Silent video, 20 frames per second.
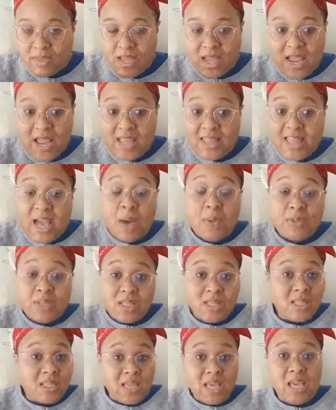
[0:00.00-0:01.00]
And that was
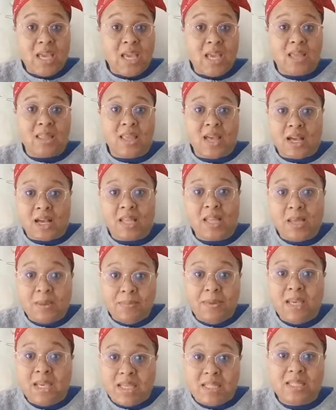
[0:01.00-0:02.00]
a thing that
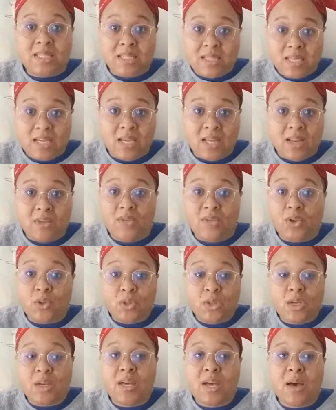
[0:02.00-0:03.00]
club kids did. If you
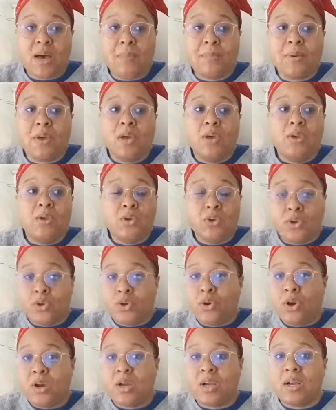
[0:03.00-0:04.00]
look up New
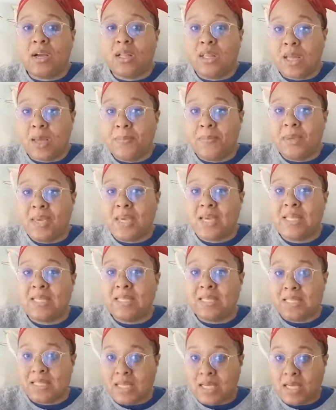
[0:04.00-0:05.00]
York club kids
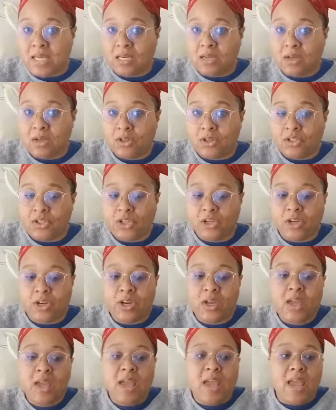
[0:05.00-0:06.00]
scene
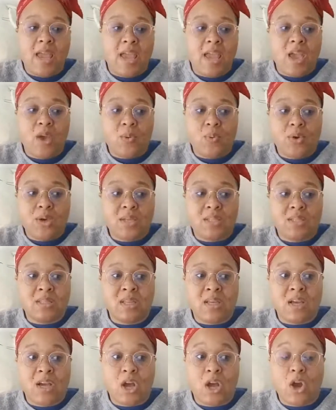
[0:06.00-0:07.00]
culture, it
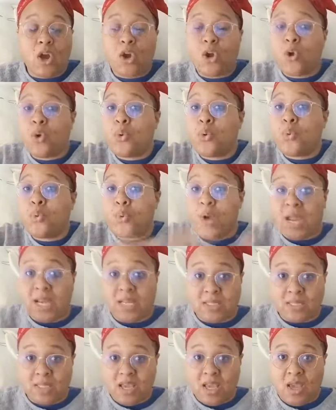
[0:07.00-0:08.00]
was
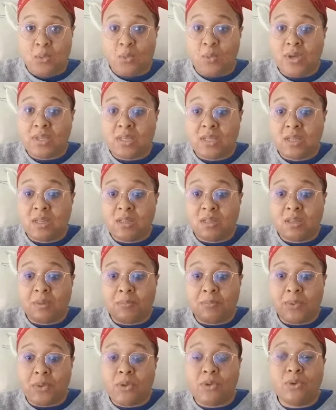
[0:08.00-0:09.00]
crazy. It wasn't the
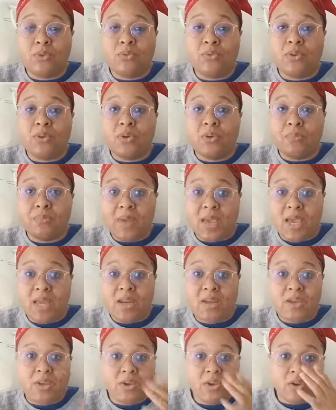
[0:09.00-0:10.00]
beautiful,
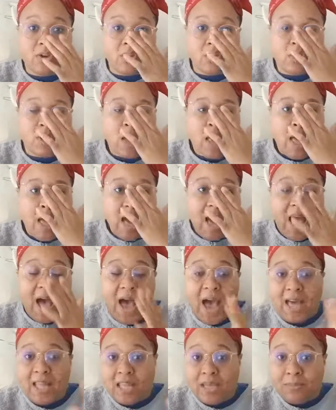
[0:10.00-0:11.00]
manicured,
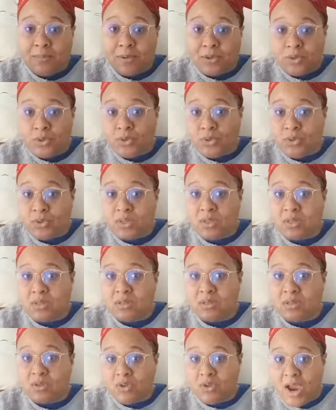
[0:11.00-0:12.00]
highly produced
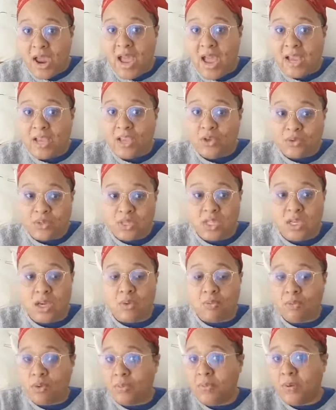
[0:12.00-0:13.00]
drag you see
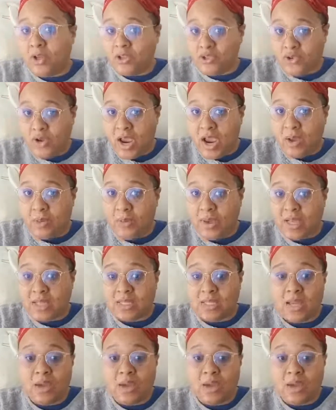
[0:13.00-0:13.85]
on RuPaul's Drag Race.